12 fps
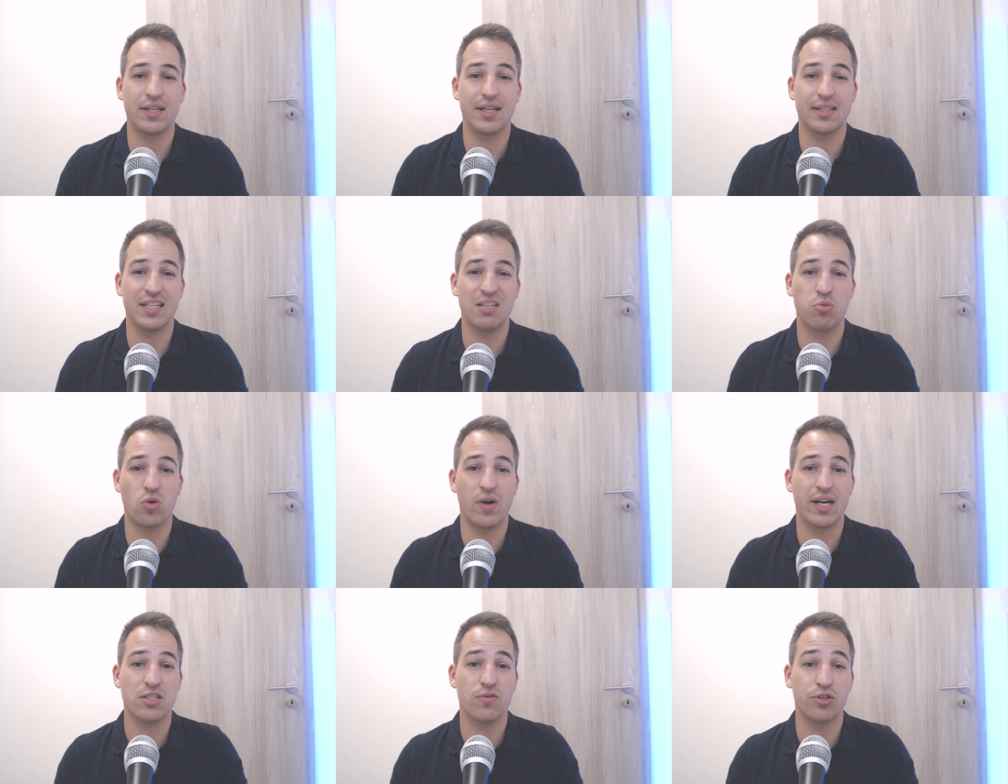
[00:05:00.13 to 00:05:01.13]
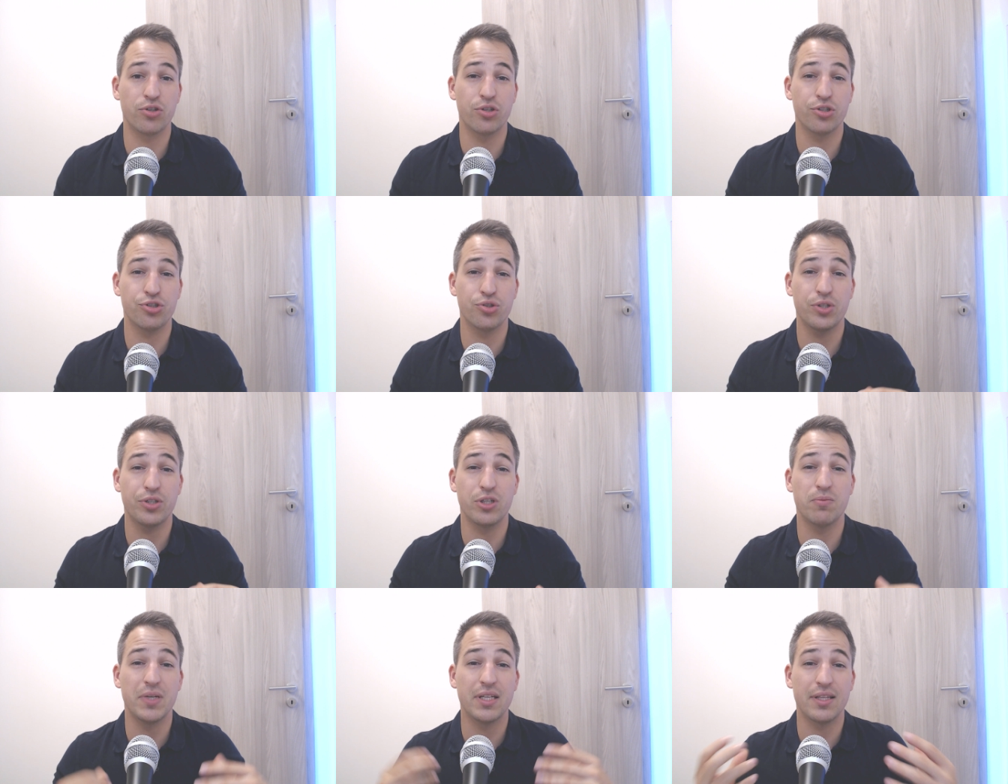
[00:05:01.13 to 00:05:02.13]
that it provides with a shorter
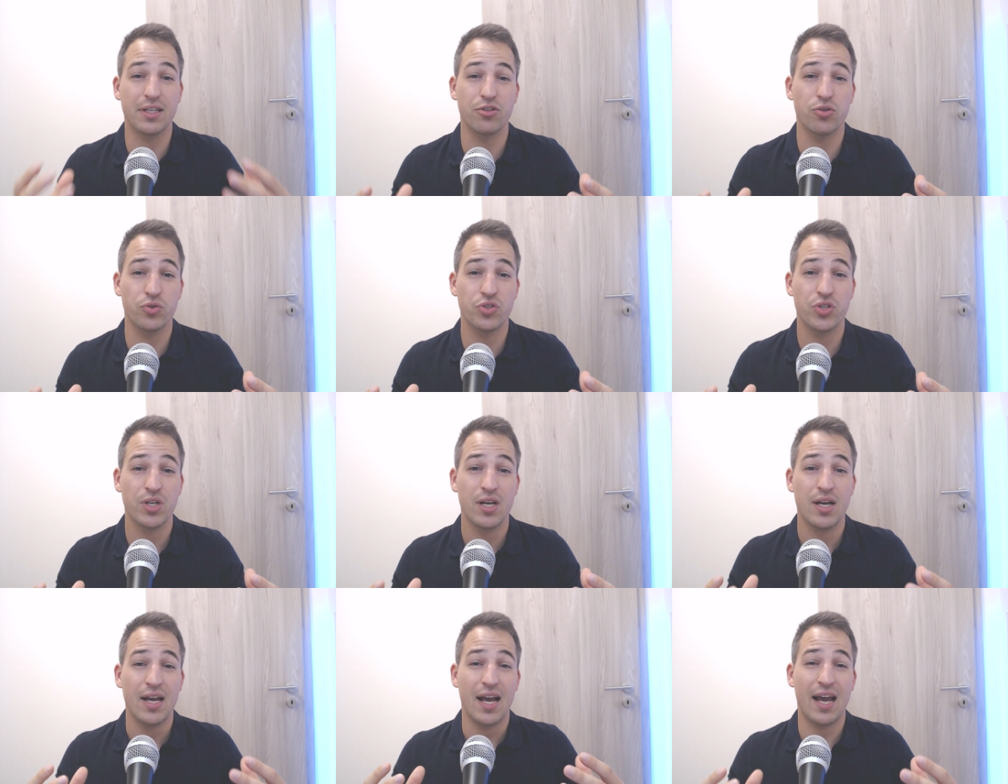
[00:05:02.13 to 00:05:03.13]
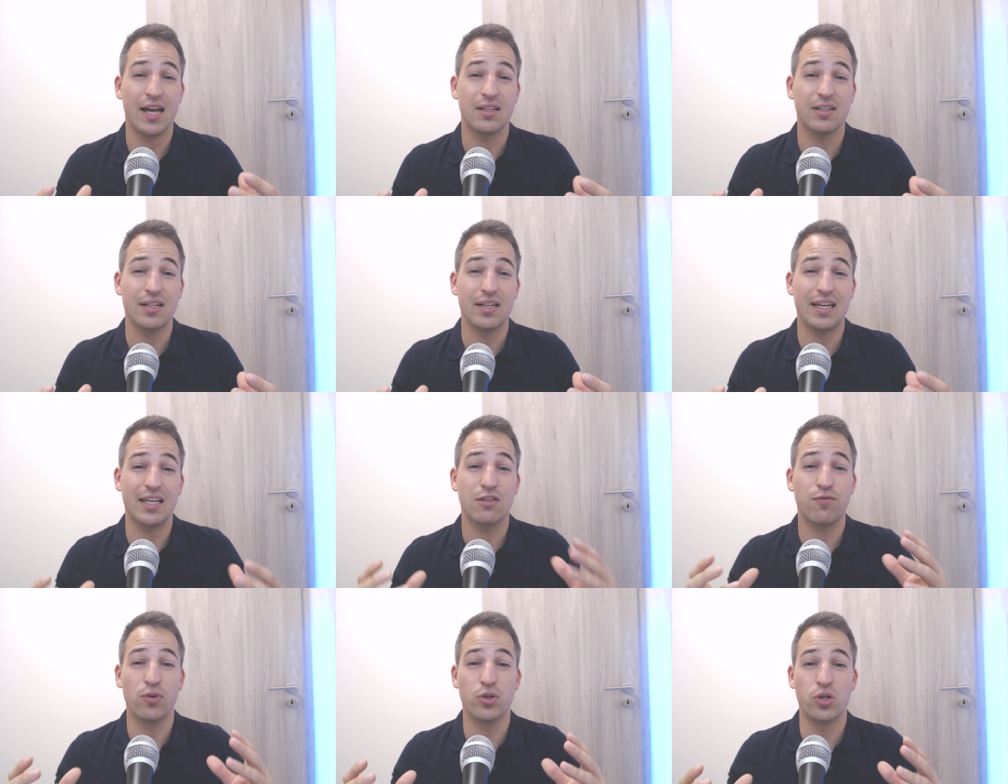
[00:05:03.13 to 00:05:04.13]
meeting notes and it
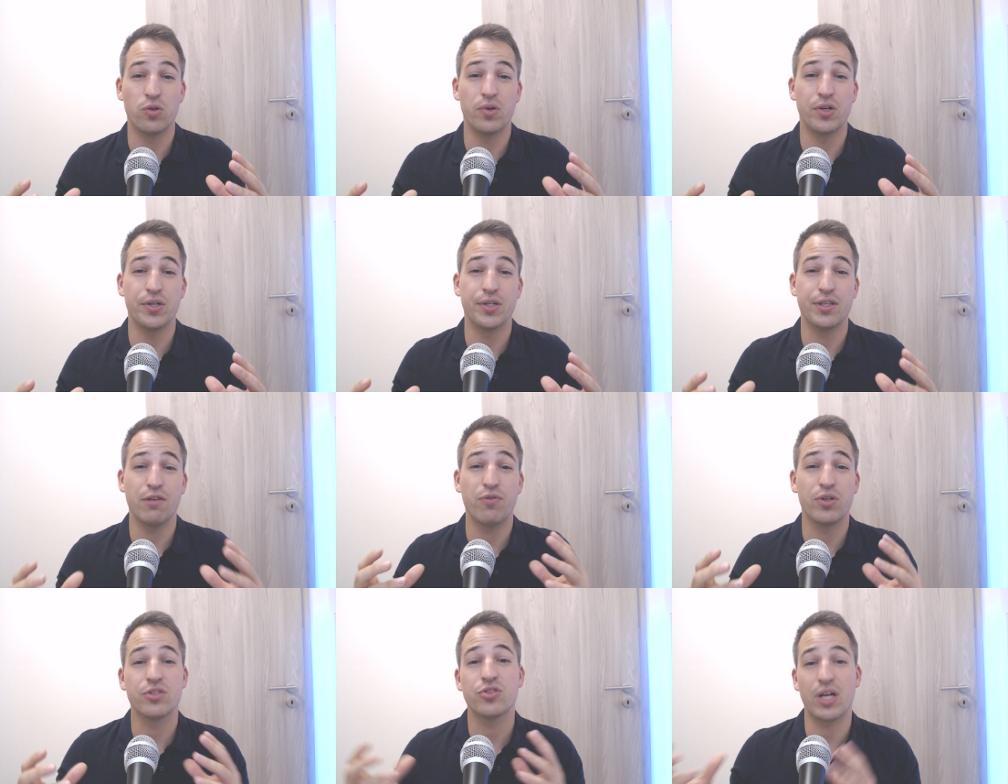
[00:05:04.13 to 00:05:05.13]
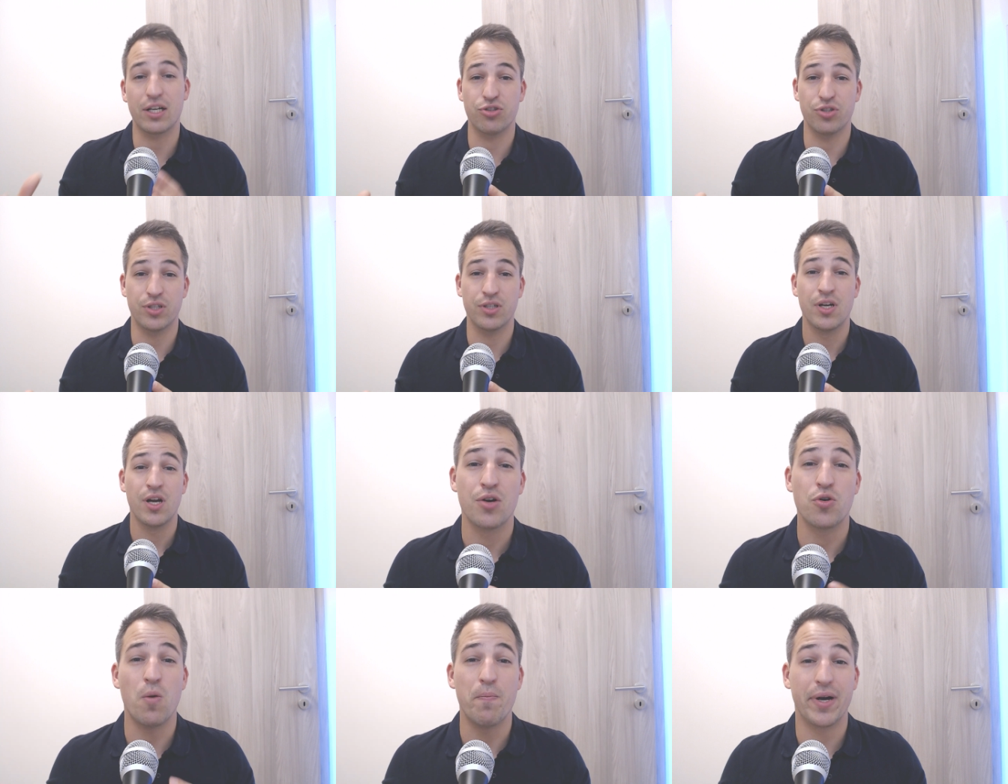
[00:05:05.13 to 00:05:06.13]
follow a different structure
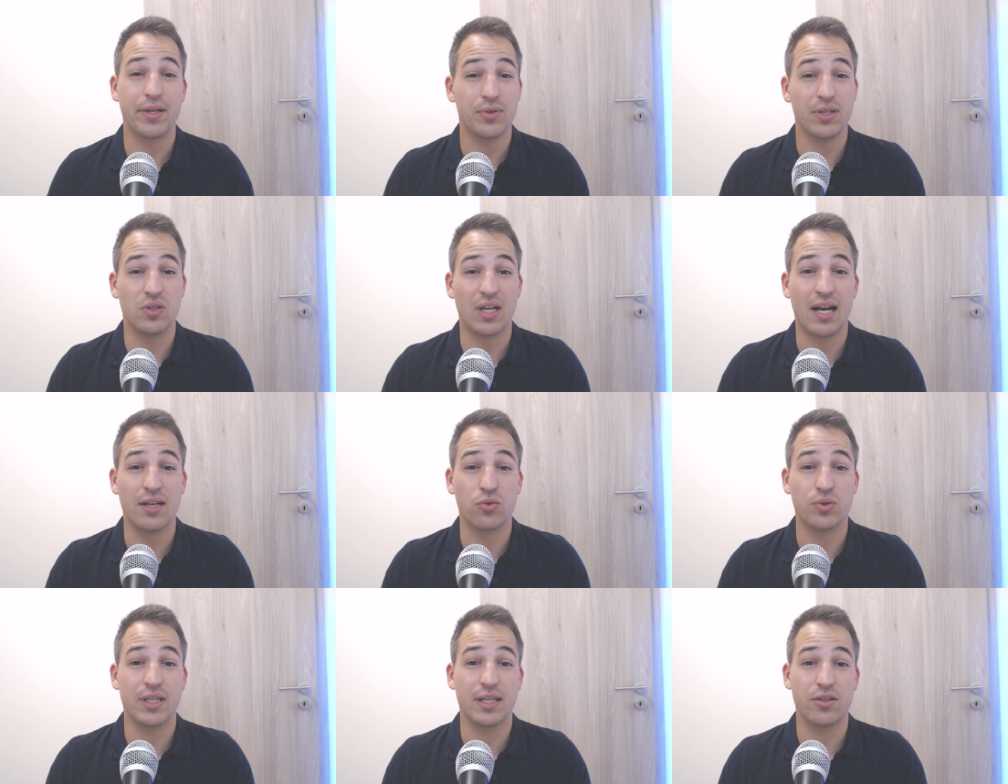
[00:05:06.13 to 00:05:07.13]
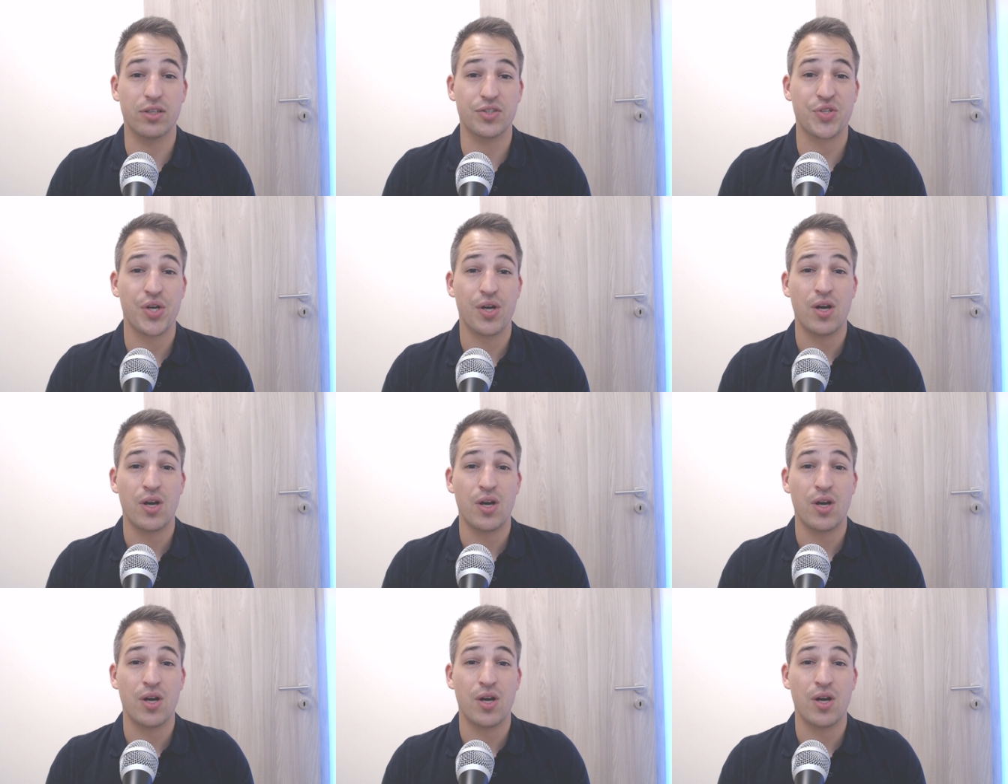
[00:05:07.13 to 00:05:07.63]
compared to other AI note takers.